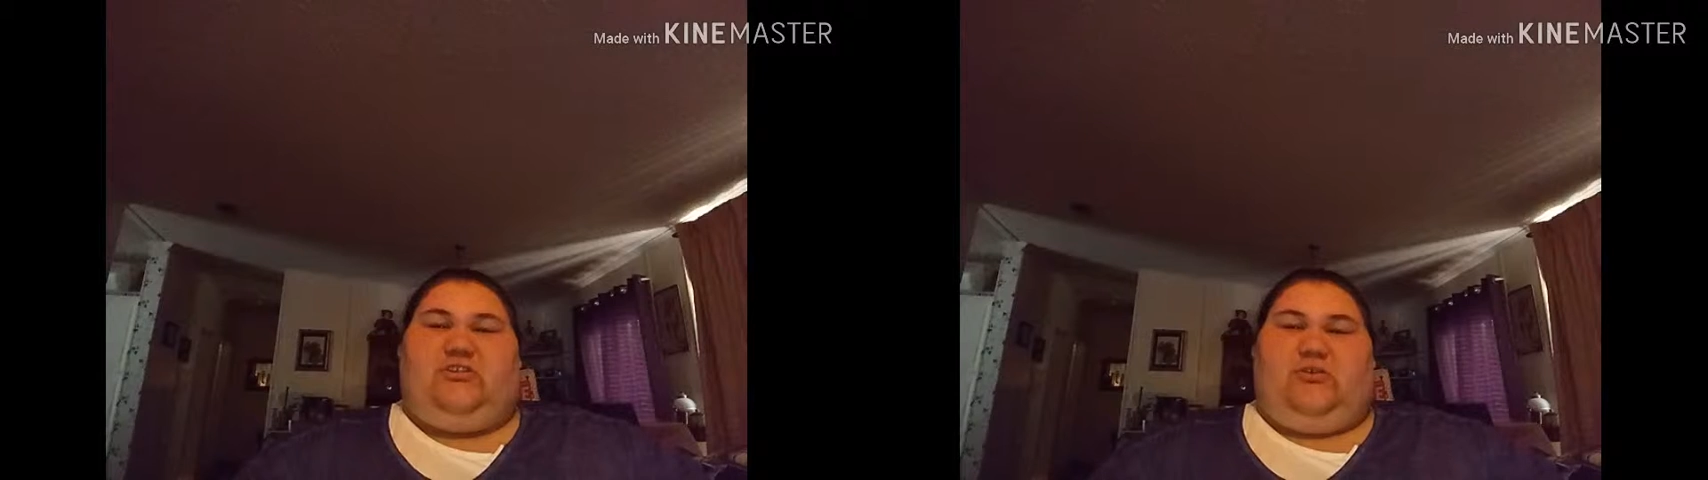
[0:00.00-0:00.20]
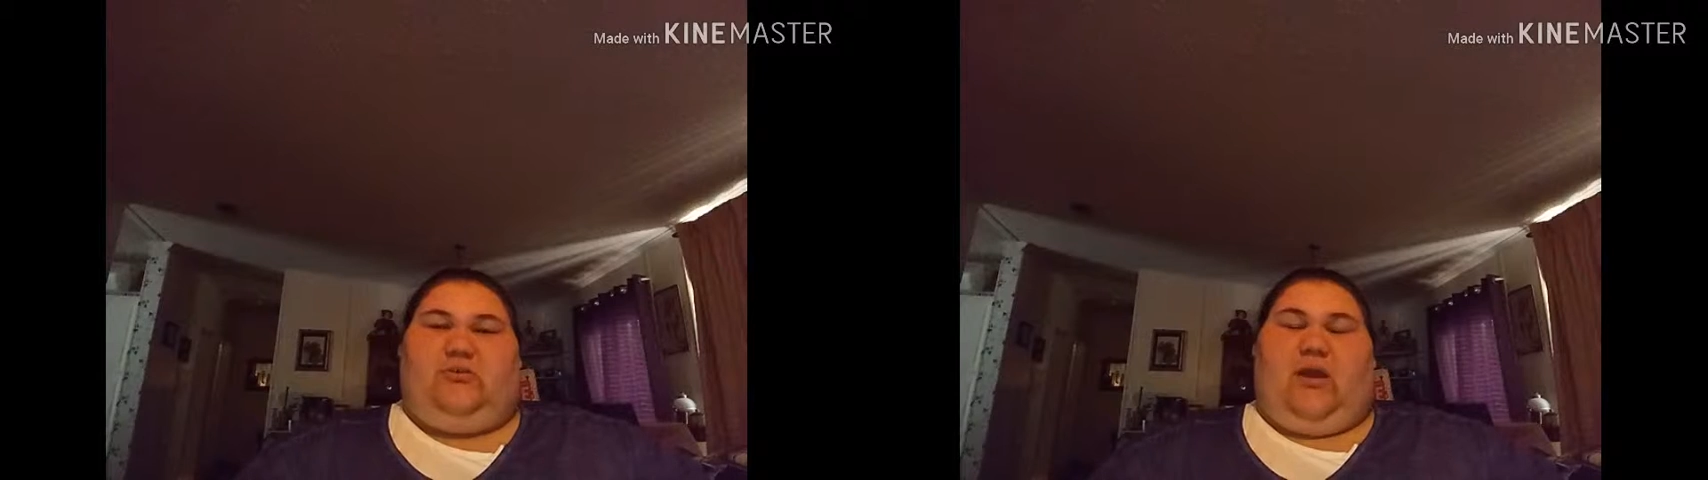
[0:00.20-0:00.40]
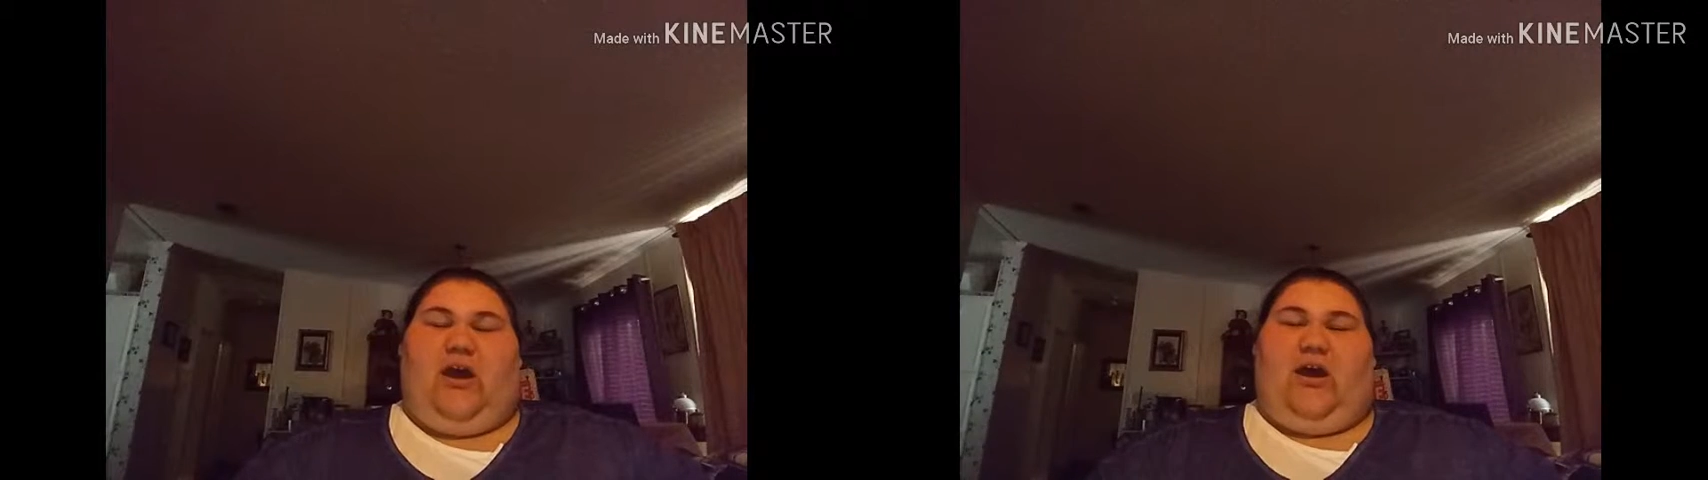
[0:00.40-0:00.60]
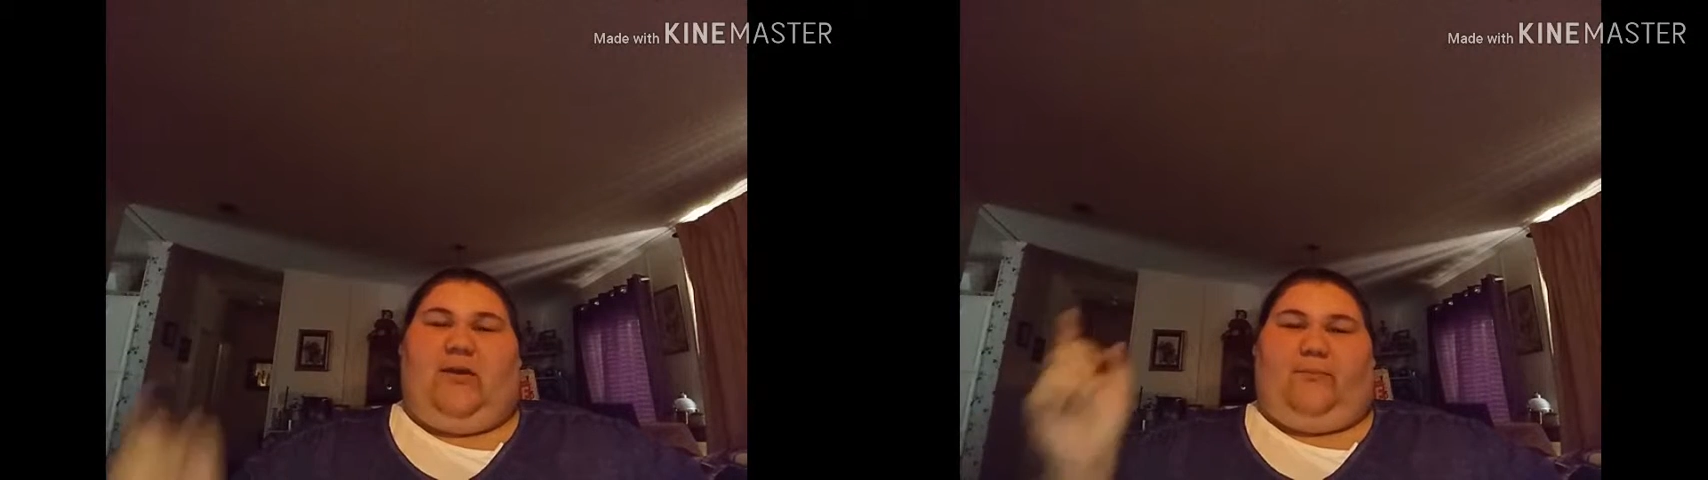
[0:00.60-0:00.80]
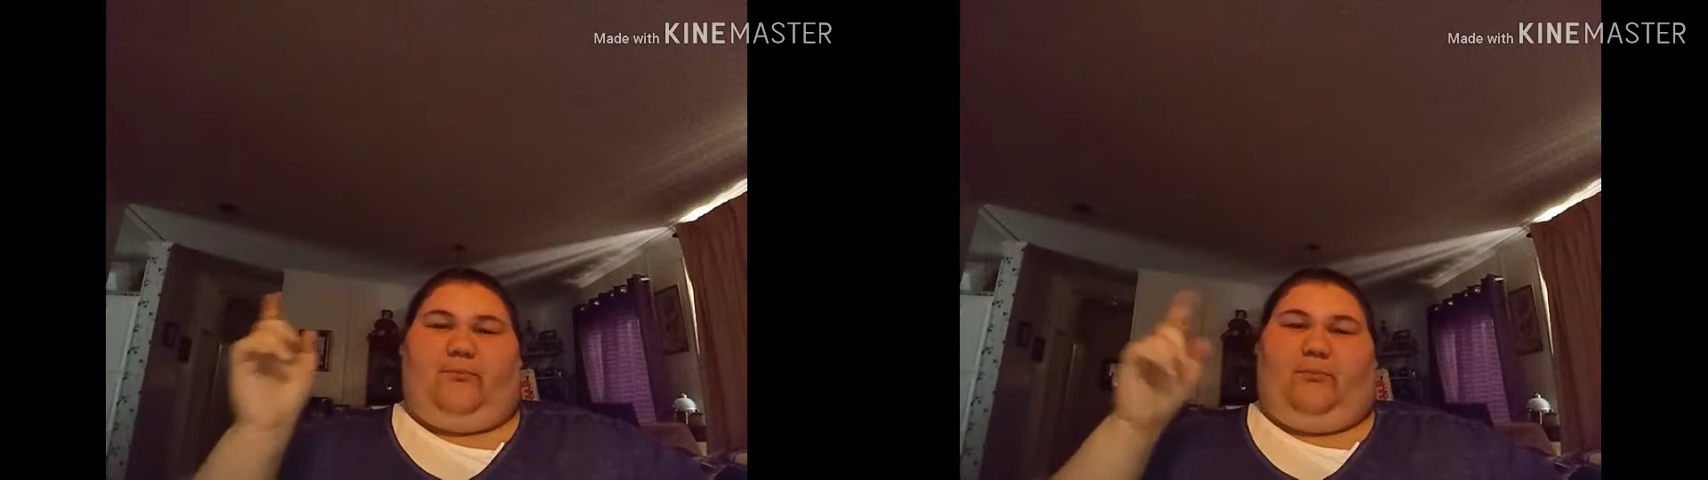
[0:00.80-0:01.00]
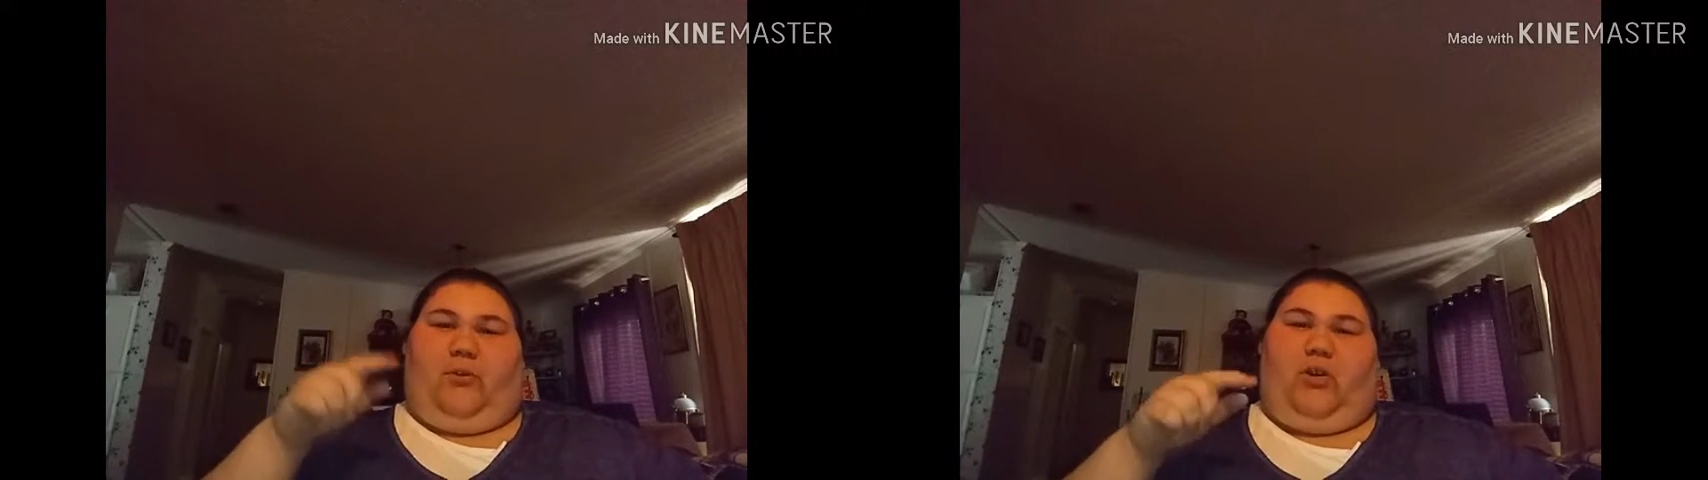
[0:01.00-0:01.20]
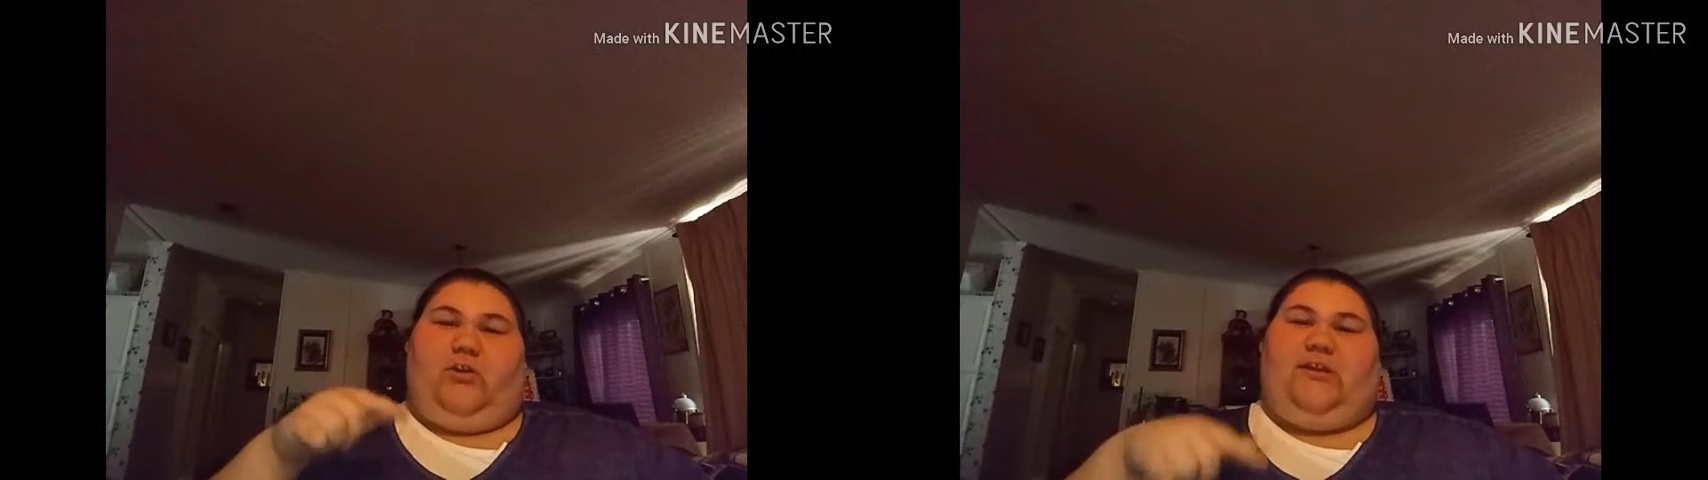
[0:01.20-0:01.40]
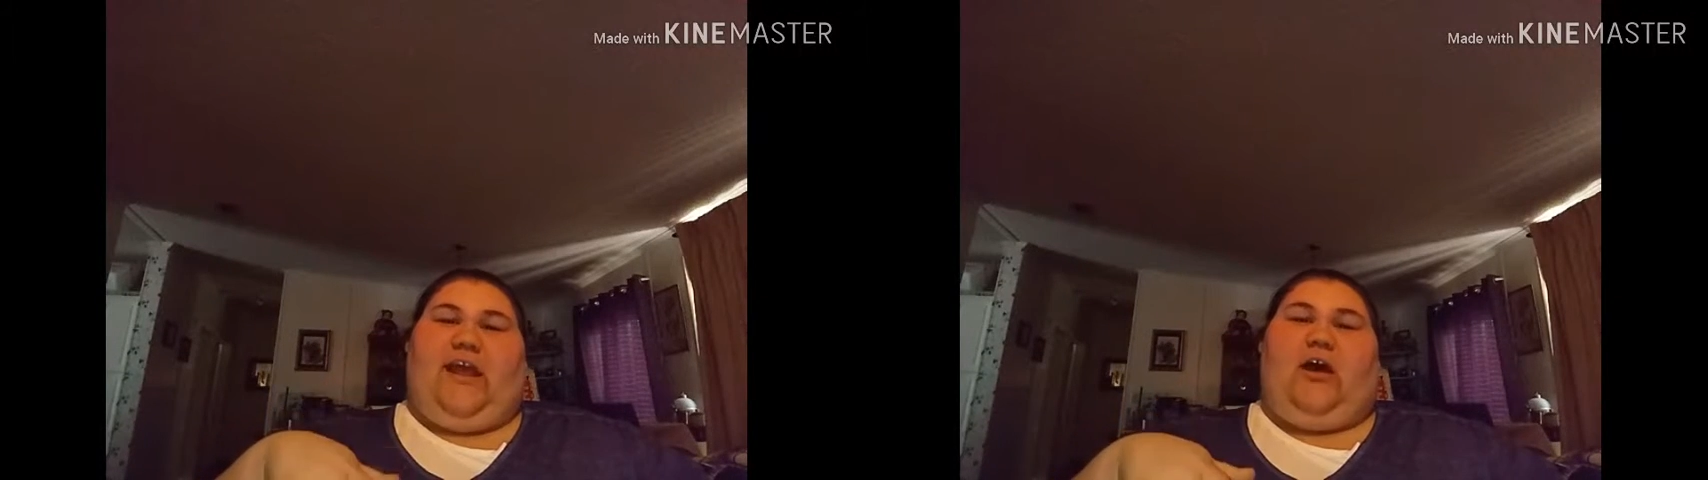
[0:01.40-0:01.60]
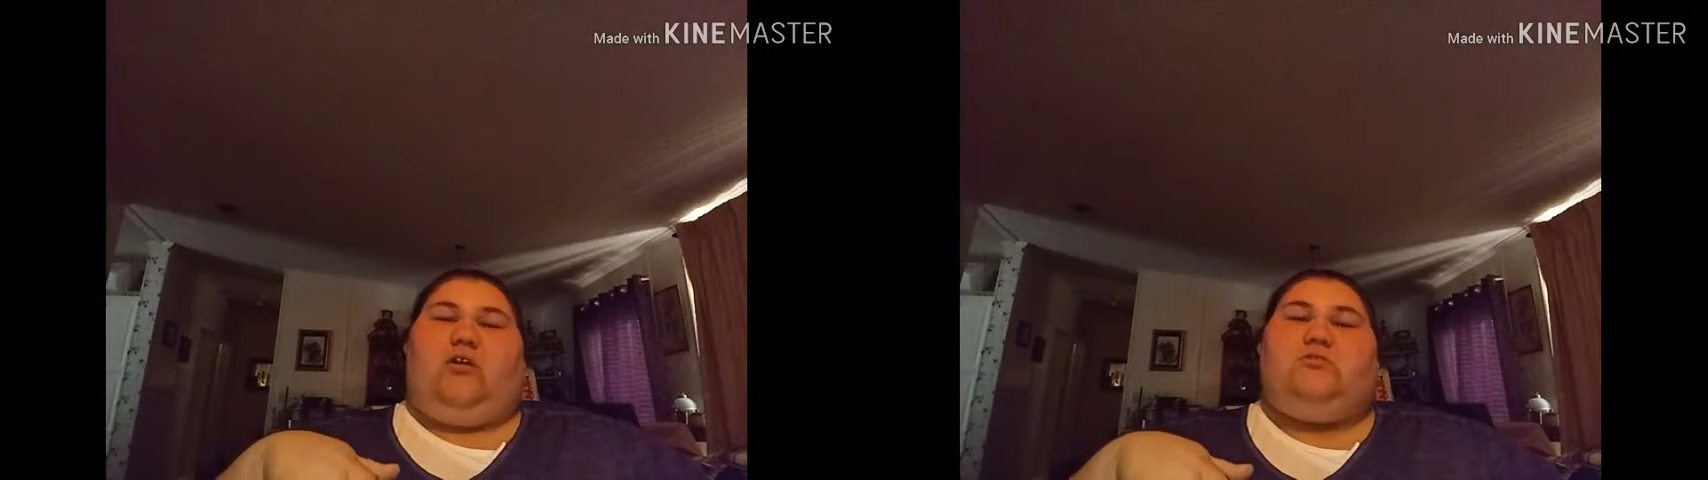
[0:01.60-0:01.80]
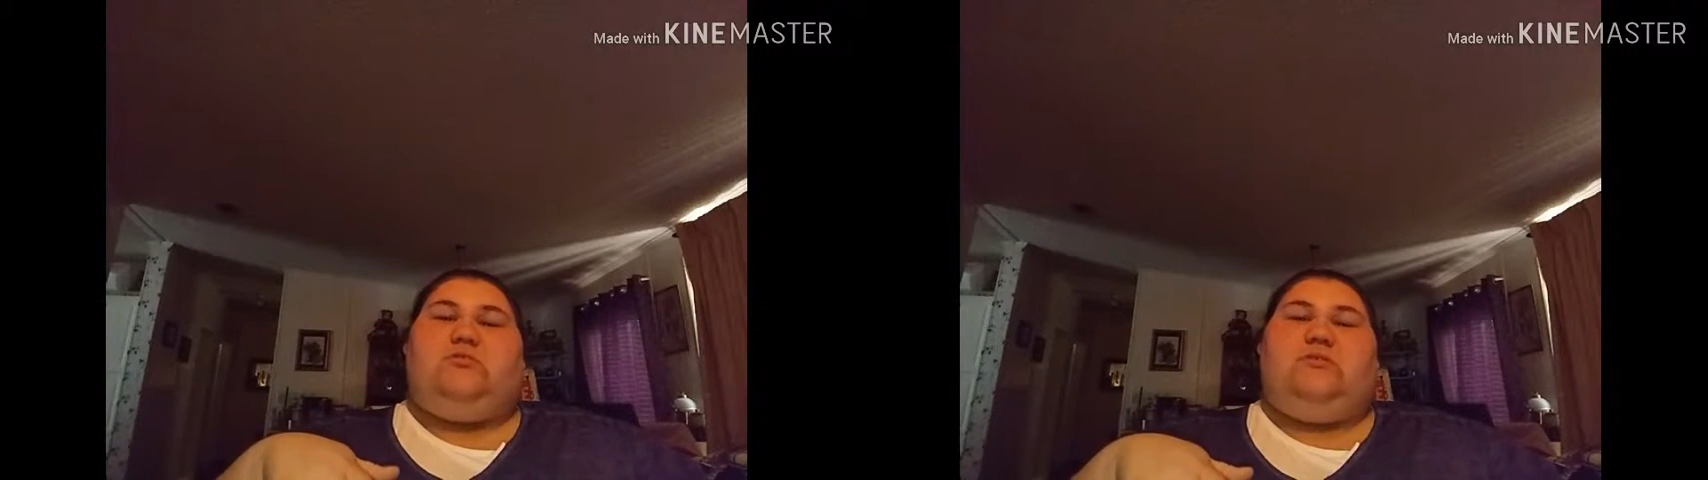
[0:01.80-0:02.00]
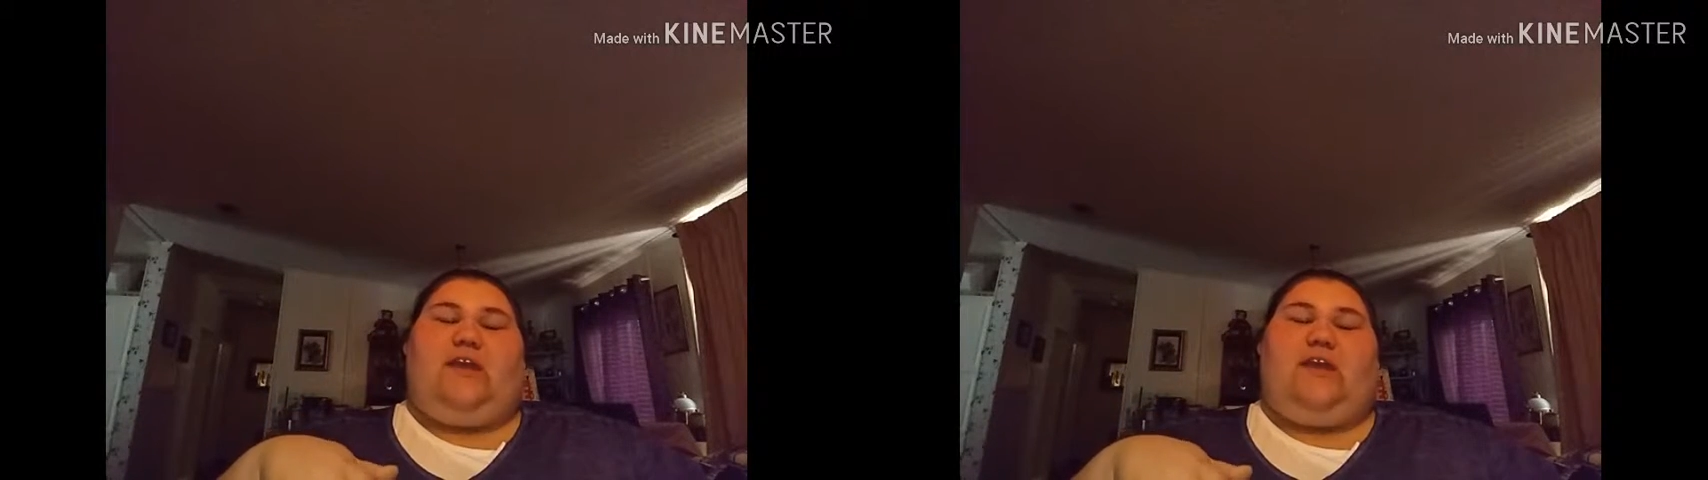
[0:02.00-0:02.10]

to burn down.